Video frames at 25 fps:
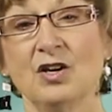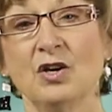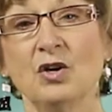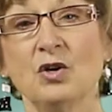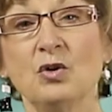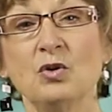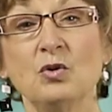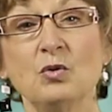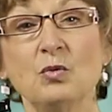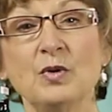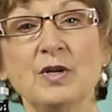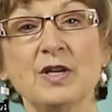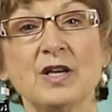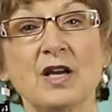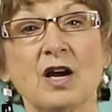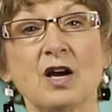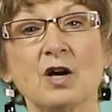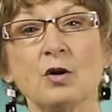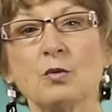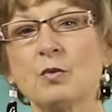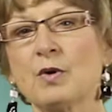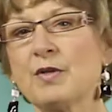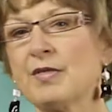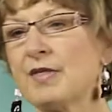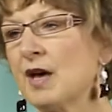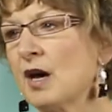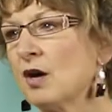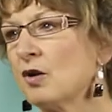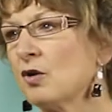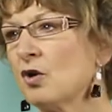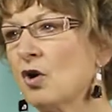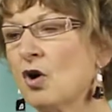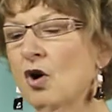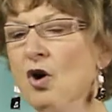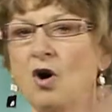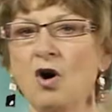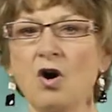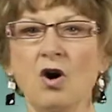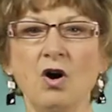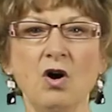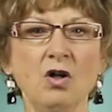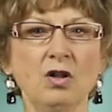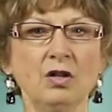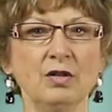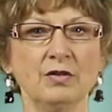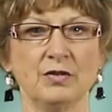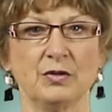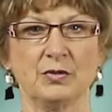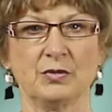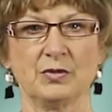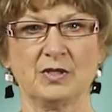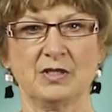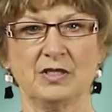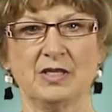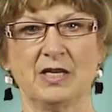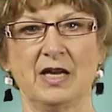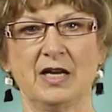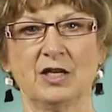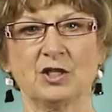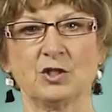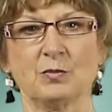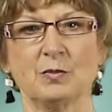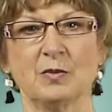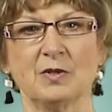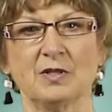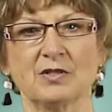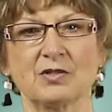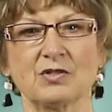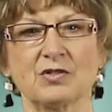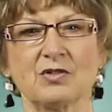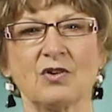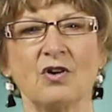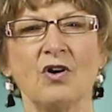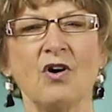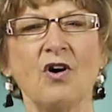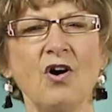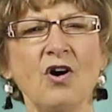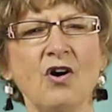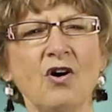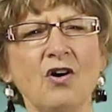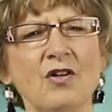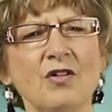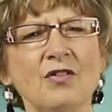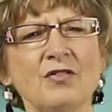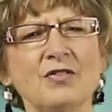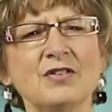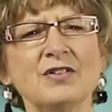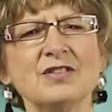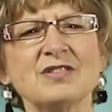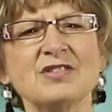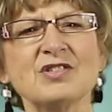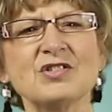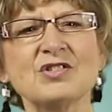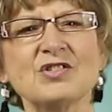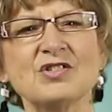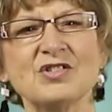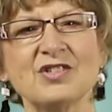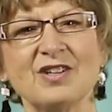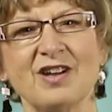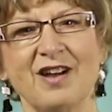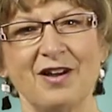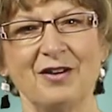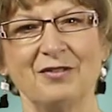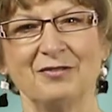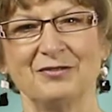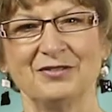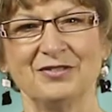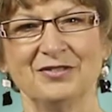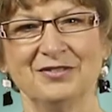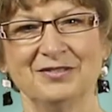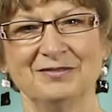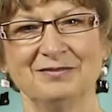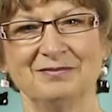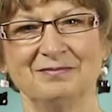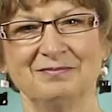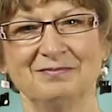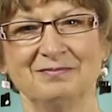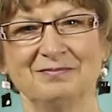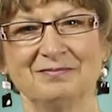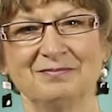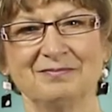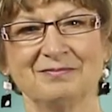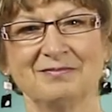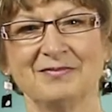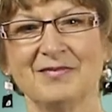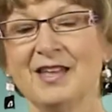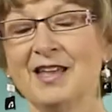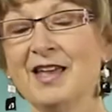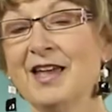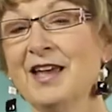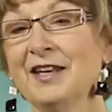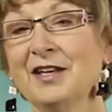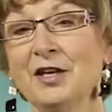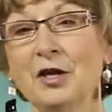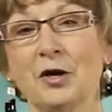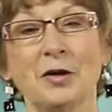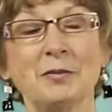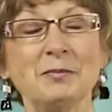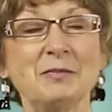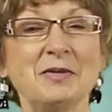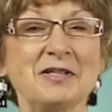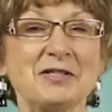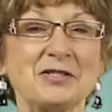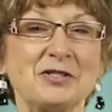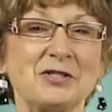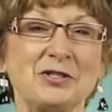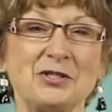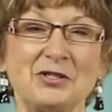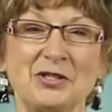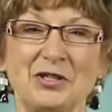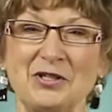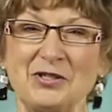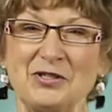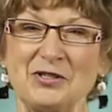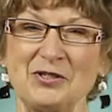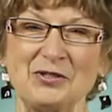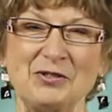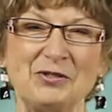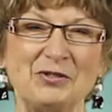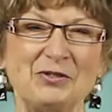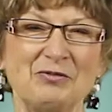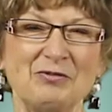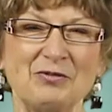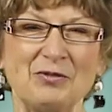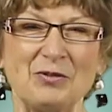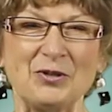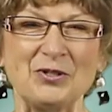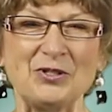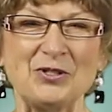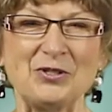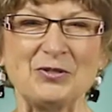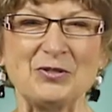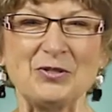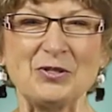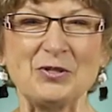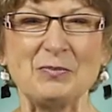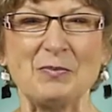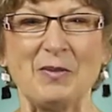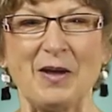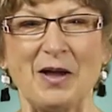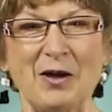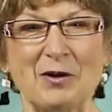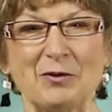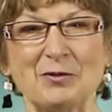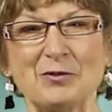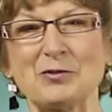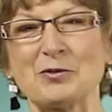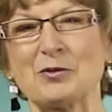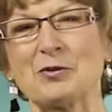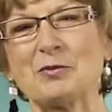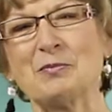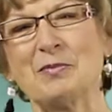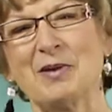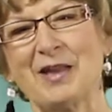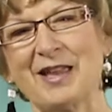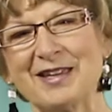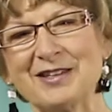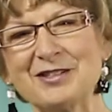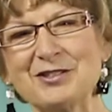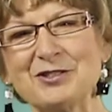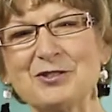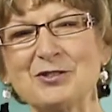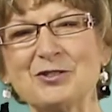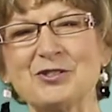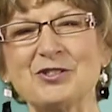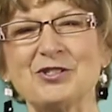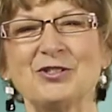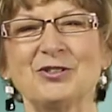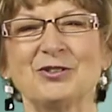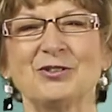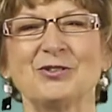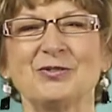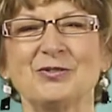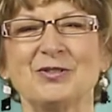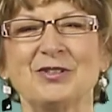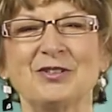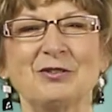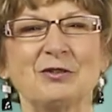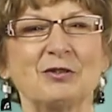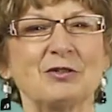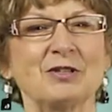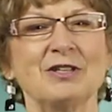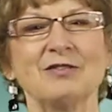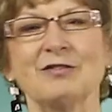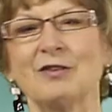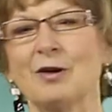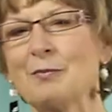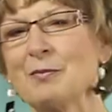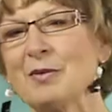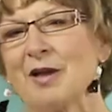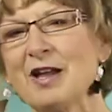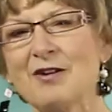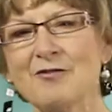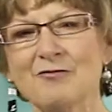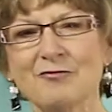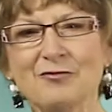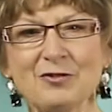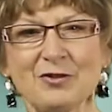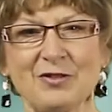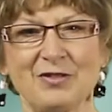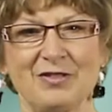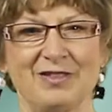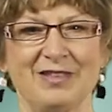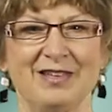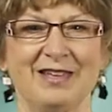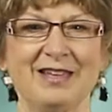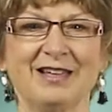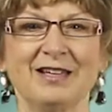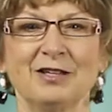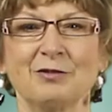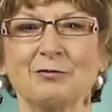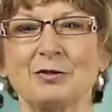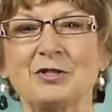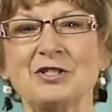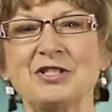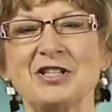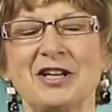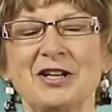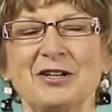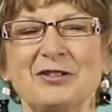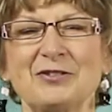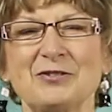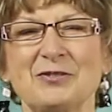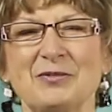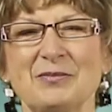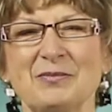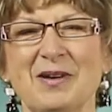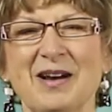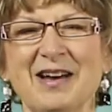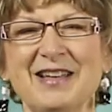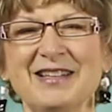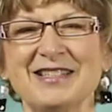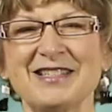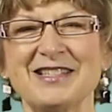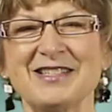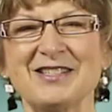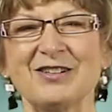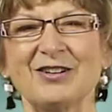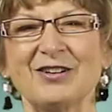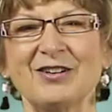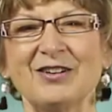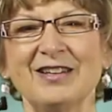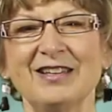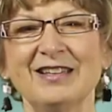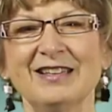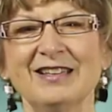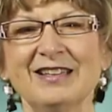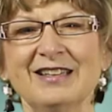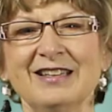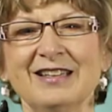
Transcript: Who we are without all those attachments, all the stuff now, I'm not suggesting you divorce your spouse or abandon your children or give up everything and retire to a monastery.